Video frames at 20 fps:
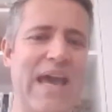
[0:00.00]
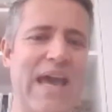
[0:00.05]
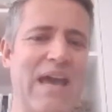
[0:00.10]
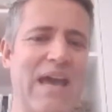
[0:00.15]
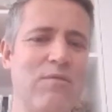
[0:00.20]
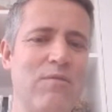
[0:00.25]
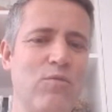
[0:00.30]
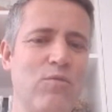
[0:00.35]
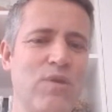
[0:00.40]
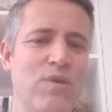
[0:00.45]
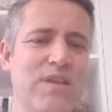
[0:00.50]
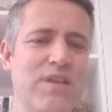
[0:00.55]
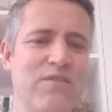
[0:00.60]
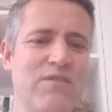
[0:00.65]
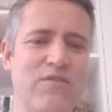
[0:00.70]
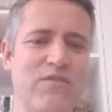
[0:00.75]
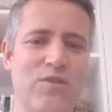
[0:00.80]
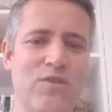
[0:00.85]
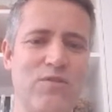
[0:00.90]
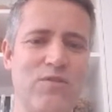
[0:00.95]
And within a
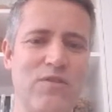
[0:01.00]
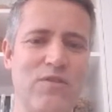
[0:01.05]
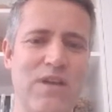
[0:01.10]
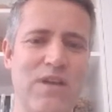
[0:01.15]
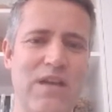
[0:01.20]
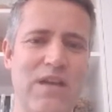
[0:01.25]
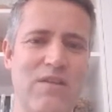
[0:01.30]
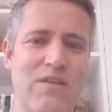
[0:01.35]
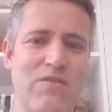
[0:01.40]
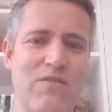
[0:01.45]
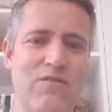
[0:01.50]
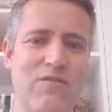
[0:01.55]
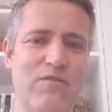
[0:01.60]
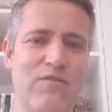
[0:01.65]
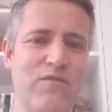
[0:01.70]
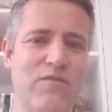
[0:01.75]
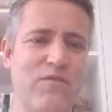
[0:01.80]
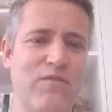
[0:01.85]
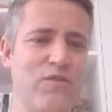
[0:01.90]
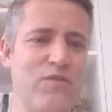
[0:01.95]

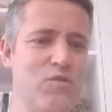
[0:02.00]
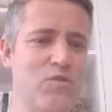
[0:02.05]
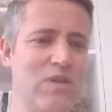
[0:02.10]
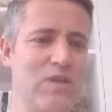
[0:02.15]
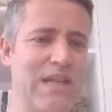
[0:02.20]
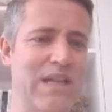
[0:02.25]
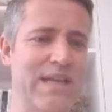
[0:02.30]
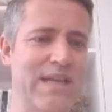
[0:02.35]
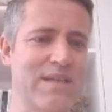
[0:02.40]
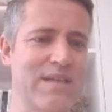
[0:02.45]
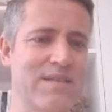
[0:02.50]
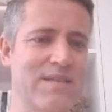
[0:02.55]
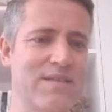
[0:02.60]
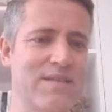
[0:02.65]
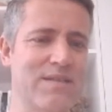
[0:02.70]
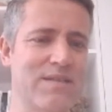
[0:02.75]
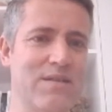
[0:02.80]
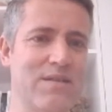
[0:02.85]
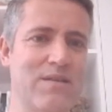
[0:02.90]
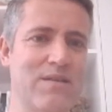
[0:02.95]
few clicks,